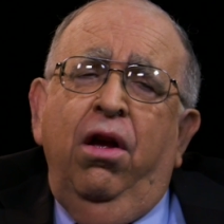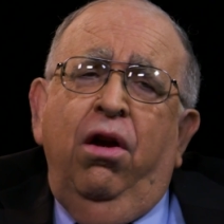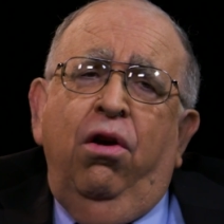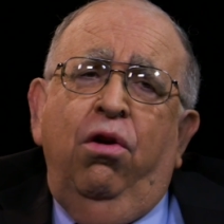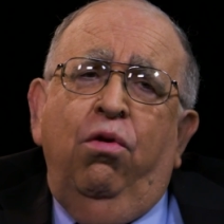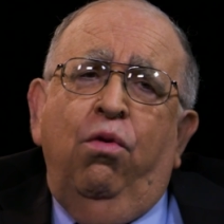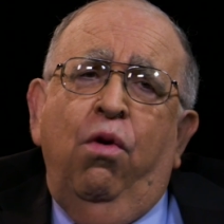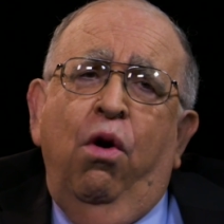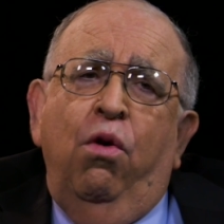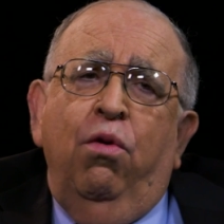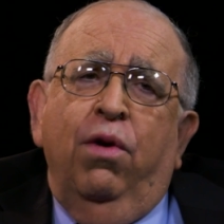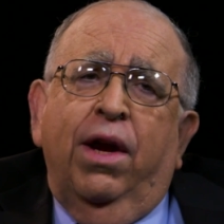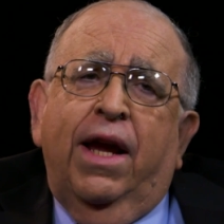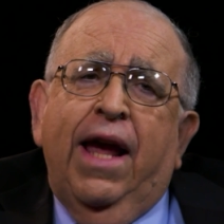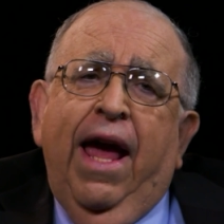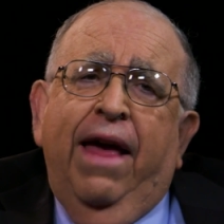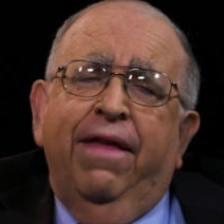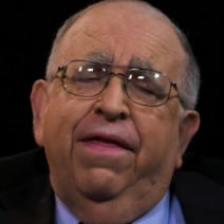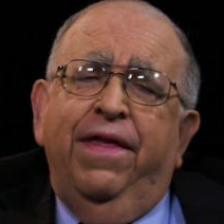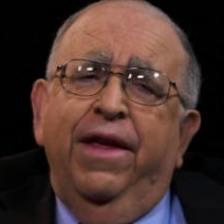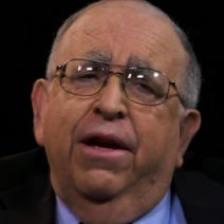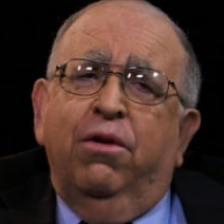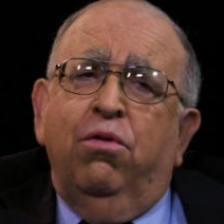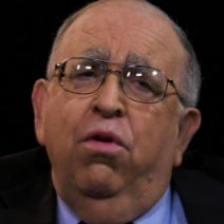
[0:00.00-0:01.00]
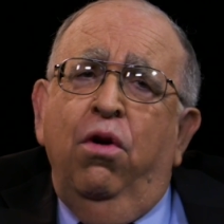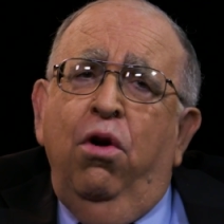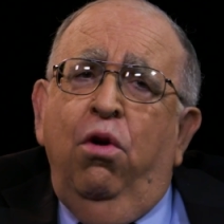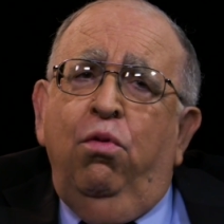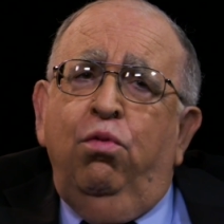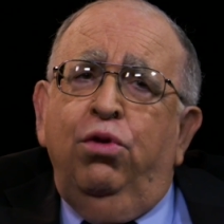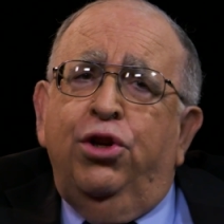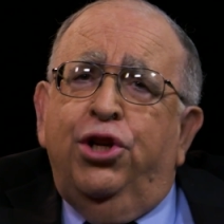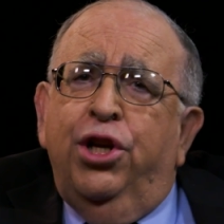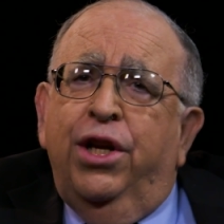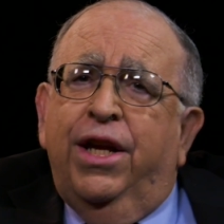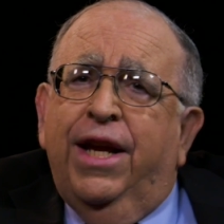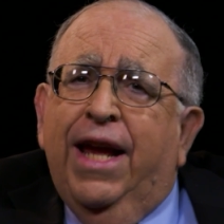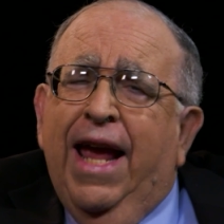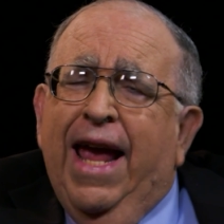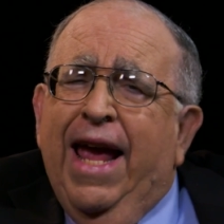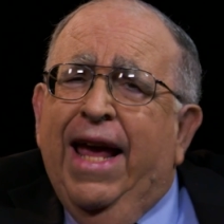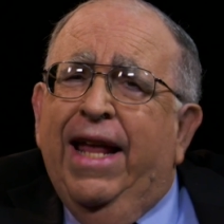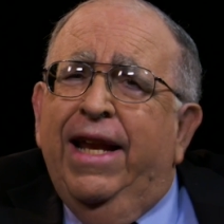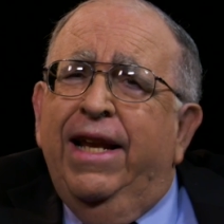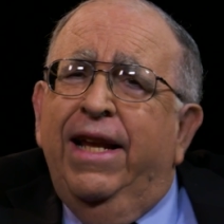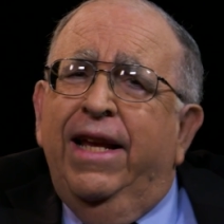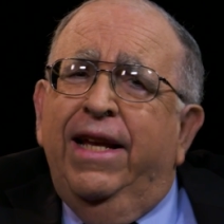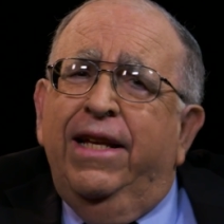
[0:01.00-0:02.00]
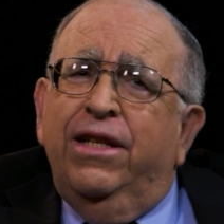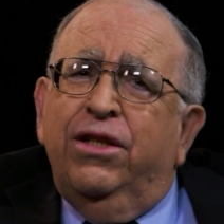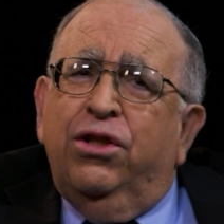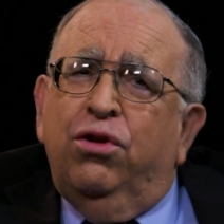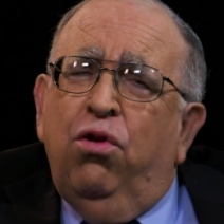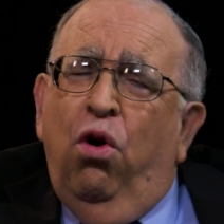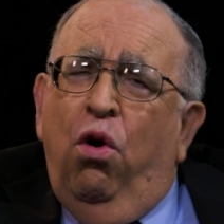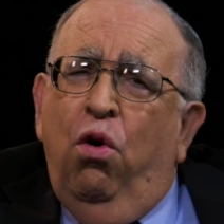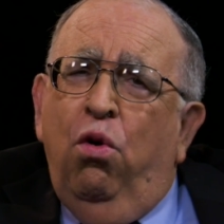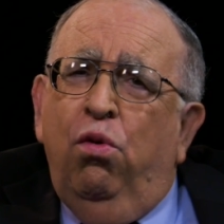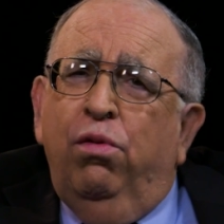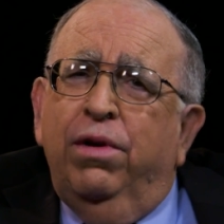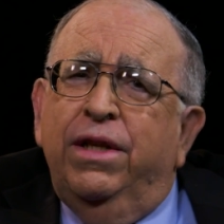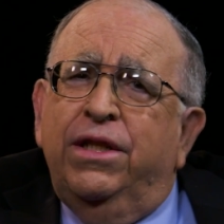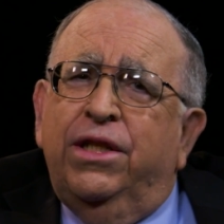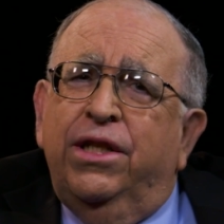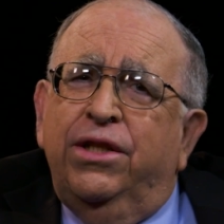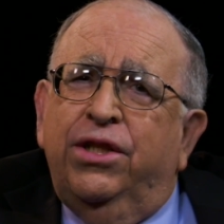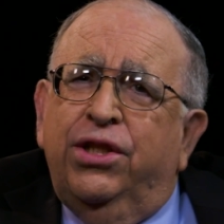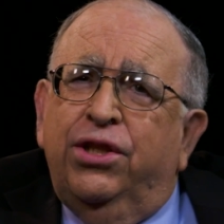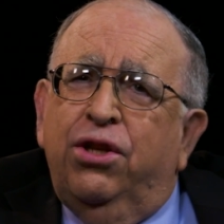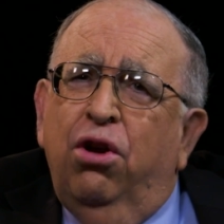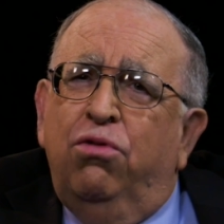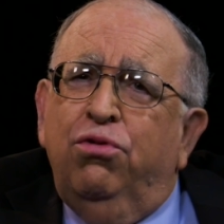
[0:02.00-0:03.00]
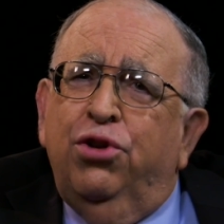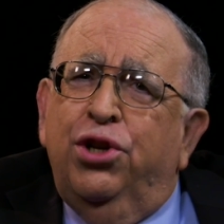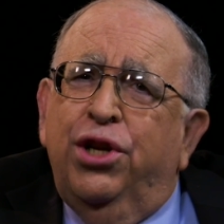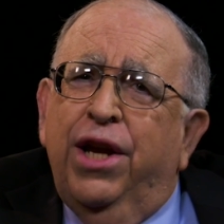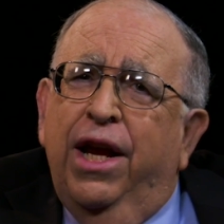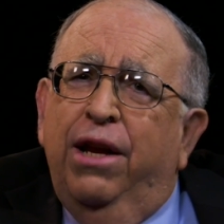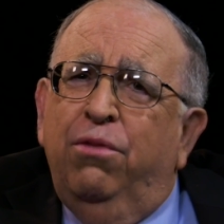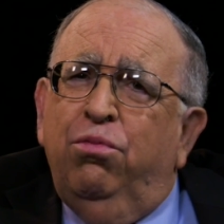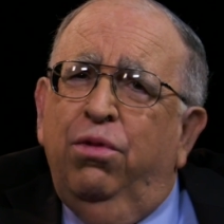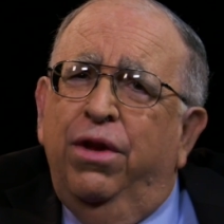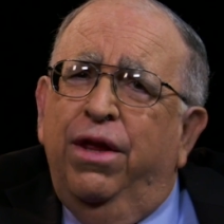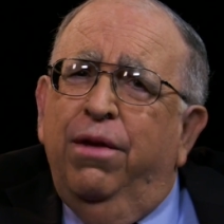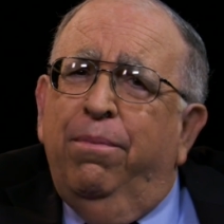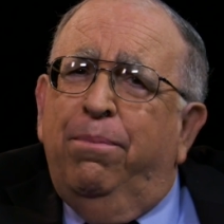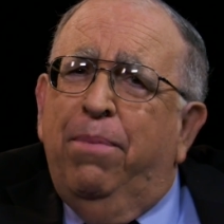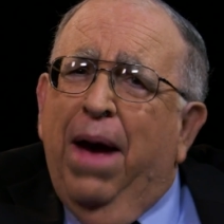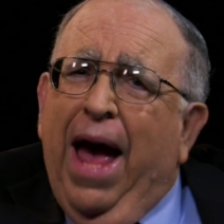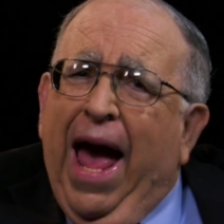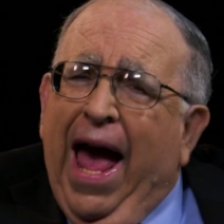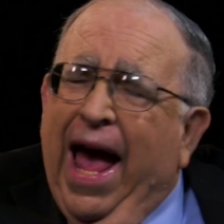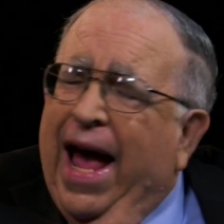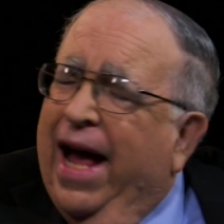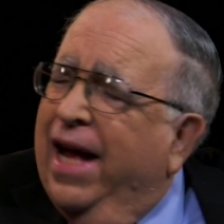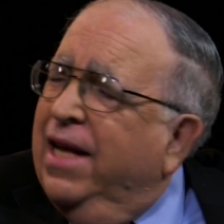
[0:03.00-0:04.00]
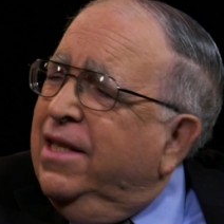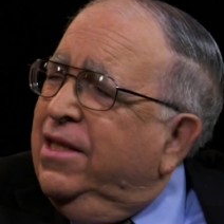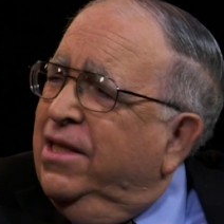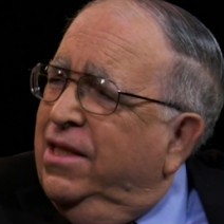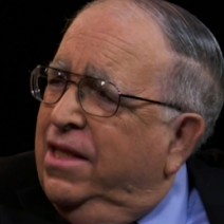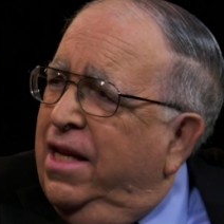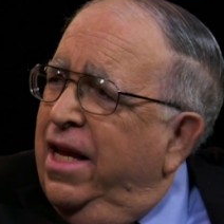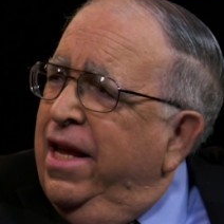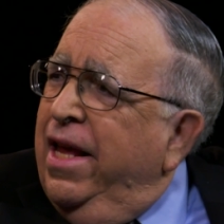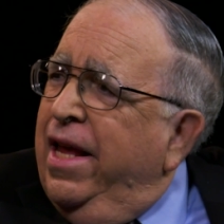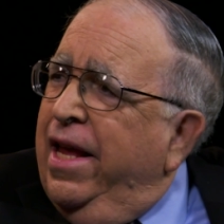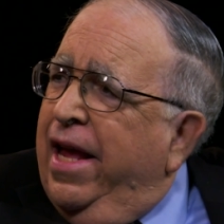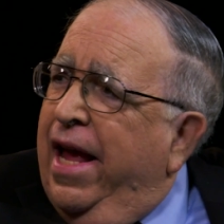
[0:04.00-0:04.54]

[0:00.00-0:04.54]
heroic ethic, which again is always associated with the past,